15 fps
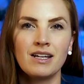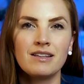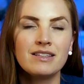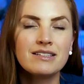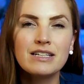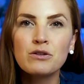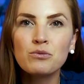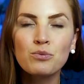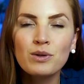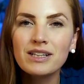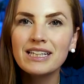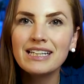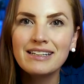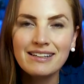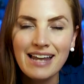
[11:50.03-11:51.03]
This can
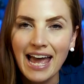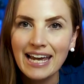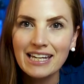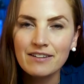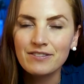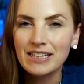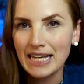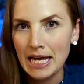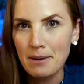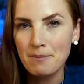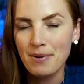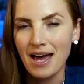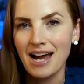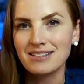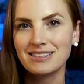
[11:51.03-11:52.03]
really negatively
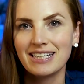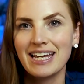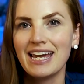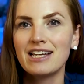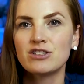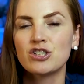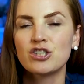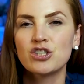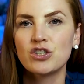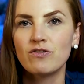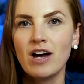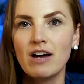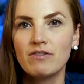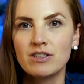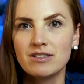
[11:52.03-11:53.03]
impact a cancer
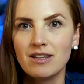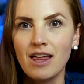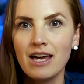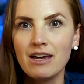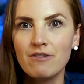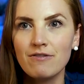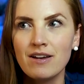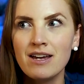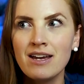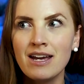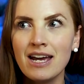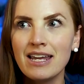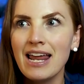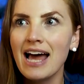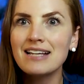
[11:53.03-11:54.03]
survivor's life
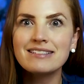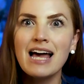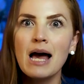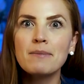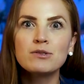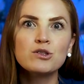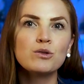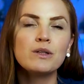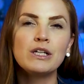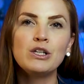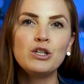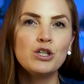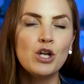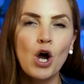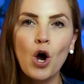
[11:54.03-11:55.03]
and has absolutely
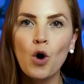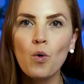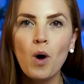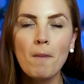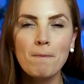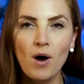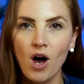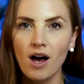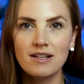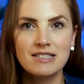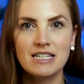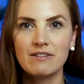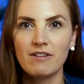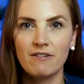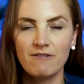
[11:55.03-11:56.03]
no
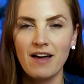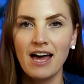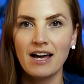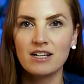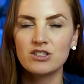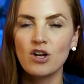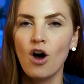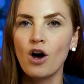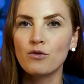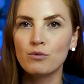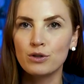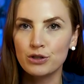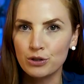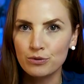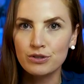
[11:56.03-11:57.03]
positive effects on
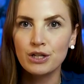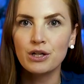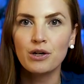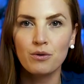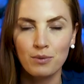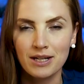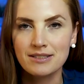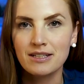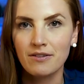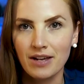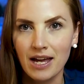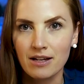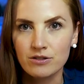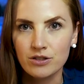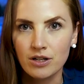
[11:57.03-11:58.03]
reducing your risk of
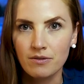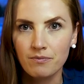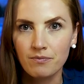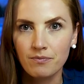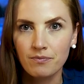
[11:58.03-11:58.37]
cancer.